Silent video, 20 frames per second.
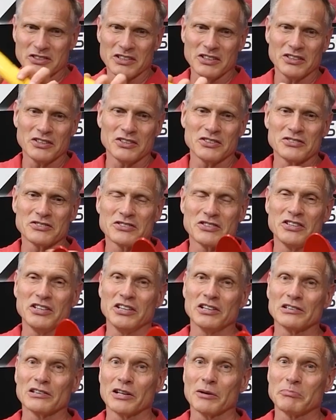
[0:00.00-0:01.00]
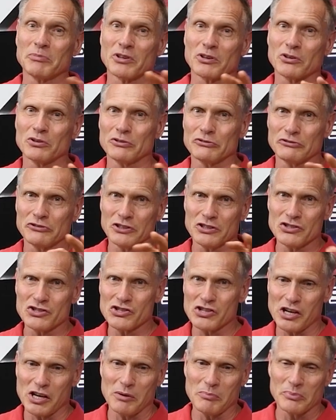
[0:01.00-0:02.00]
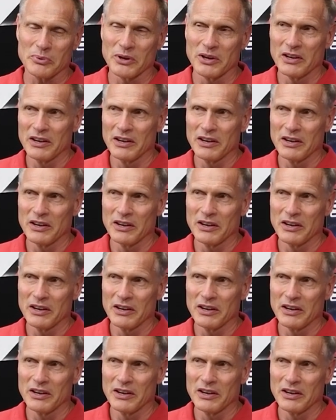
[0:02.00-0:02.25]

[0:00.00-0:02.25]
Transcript: is the elliptical fin shape.